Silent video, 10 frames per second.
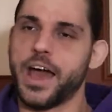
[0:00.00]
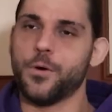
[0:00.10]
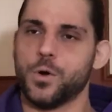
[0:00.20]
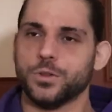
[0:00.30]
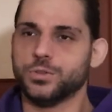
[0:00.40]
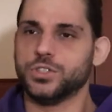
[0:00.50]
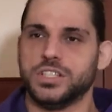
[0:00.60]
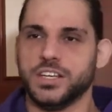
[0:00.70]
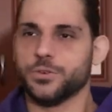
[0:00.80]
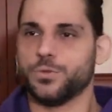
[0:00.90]
I want to
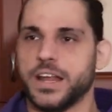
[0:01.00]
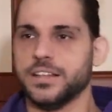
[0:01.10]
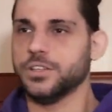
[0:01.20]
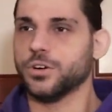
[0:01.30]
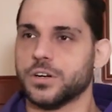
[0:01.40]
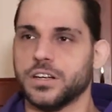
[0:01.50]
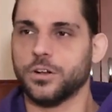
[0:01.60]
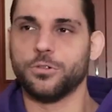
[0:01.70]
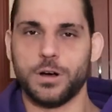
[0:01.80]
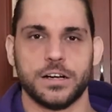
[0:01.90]
see Randy Orton
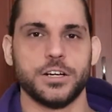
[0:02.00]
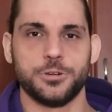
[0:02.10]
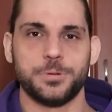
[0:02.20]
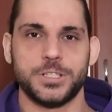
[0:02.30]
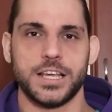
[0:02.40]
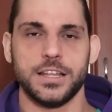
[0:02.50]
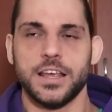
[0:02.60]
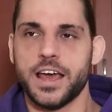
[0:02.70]
on 100%.